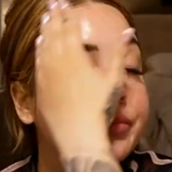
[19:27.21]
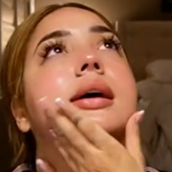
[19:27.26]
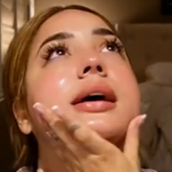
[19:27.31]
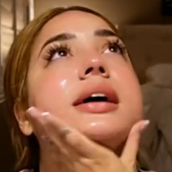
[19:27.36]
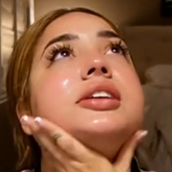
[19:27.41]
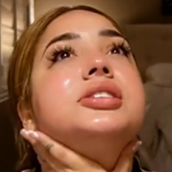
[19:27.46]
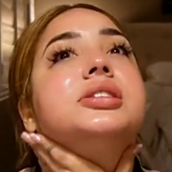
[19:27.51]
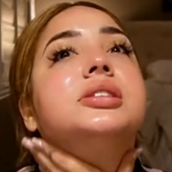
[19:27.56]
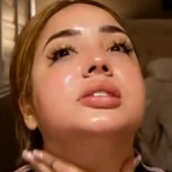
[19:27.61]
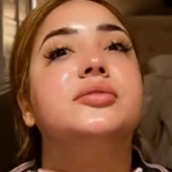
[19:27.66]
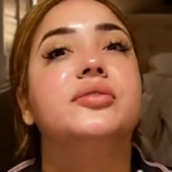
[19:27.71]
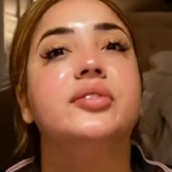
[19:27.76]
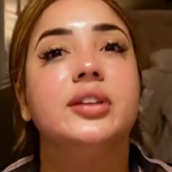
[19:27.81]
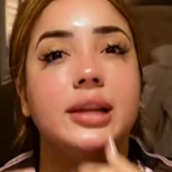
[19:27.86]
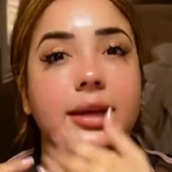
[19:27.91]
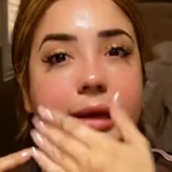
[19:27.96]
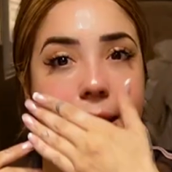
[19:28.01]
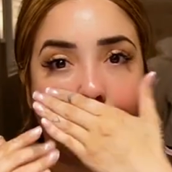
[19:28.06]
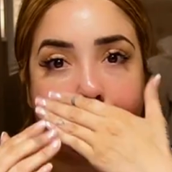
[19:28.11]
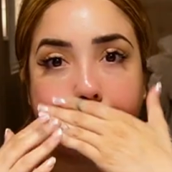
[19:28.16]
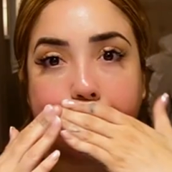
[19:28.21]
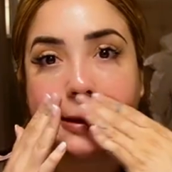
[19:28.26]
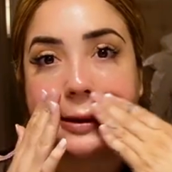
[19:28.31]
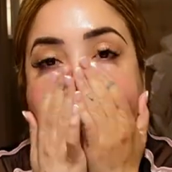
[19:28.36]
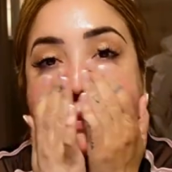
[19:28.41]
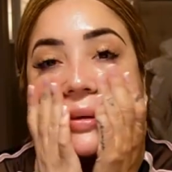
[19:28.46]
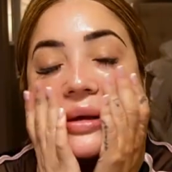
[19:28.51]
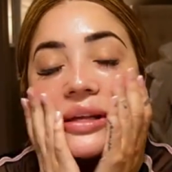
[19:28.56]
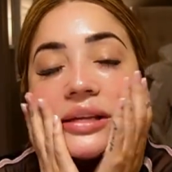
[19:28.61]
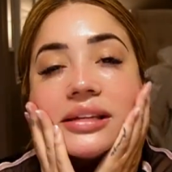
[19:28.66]
I just feel like
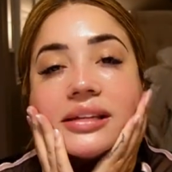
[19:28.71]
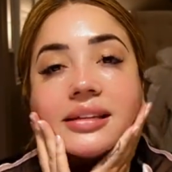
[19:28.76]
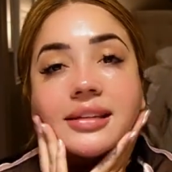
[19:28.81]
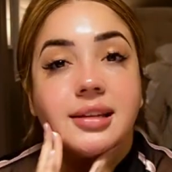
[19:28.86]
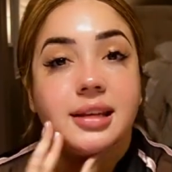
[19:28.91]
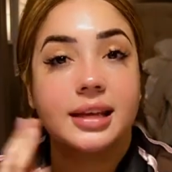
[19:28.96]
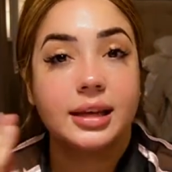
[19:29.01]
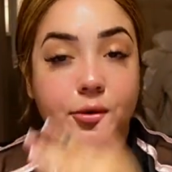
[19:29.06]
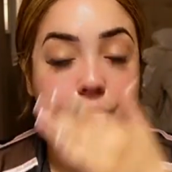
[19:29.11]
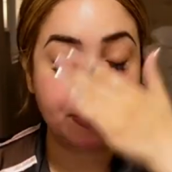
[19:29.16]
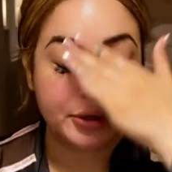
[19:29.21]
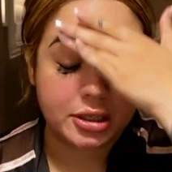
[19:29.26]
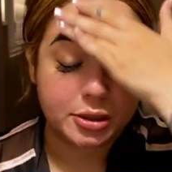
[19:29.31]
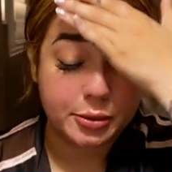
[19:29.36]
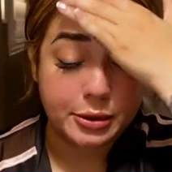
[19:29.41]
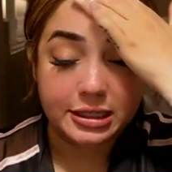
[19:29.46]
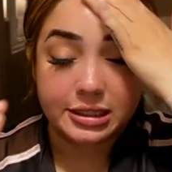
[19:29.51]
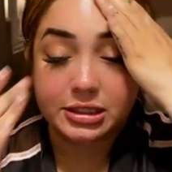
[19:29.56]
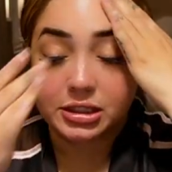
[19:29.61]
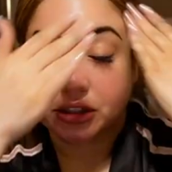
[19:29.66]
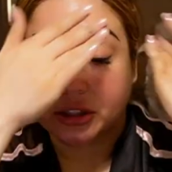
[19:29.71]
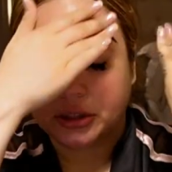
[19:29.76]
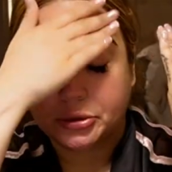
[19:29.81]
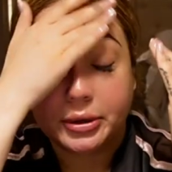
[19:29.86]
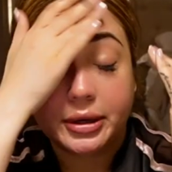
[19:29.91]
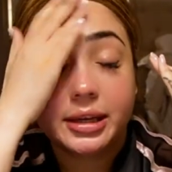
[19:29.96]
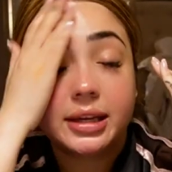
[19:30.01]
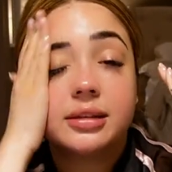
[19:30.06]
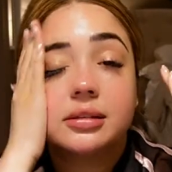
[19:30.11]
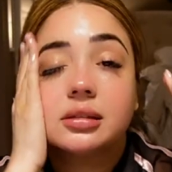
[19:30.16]
my skin responds to
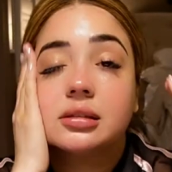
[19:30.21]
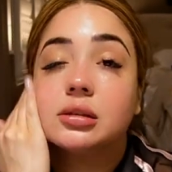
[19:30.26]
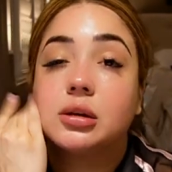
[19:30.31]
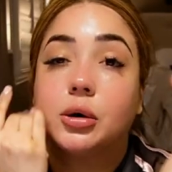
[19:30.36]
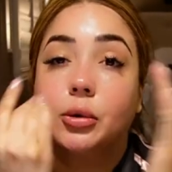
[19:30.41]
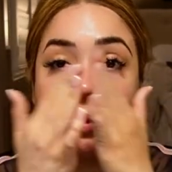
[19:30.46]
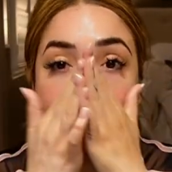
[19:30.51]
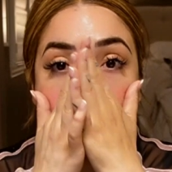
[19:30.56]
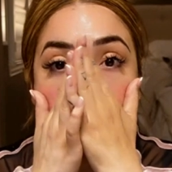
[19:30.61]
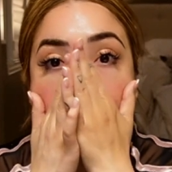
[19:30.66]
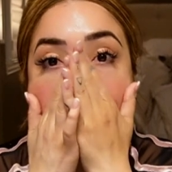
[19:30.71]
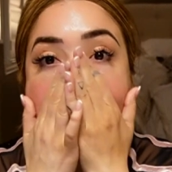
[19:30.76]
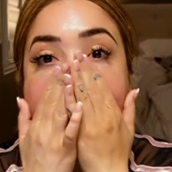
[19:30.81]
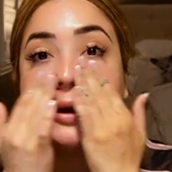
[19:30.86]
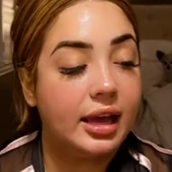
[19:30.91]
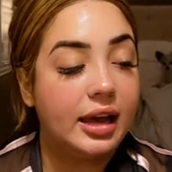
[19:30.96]
it so well.